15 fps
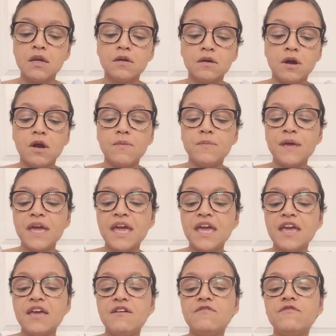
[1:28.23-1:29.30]

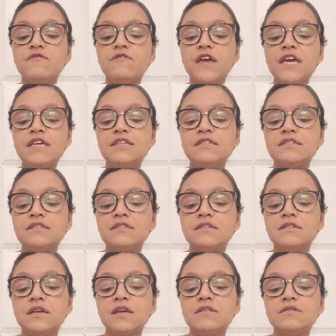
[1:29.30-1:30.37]
Carpe face
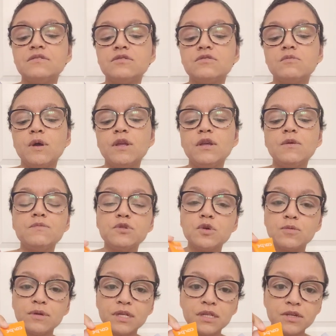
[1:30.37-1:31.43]
and sweat
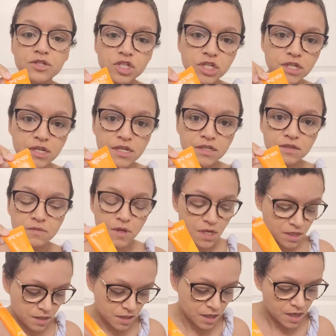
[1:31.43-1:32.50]
absorbing lotion, this
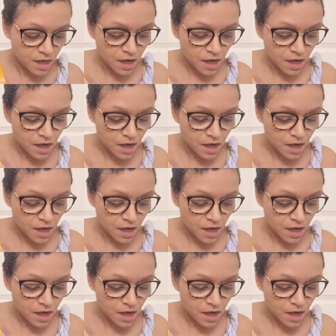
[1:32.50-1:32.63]
one.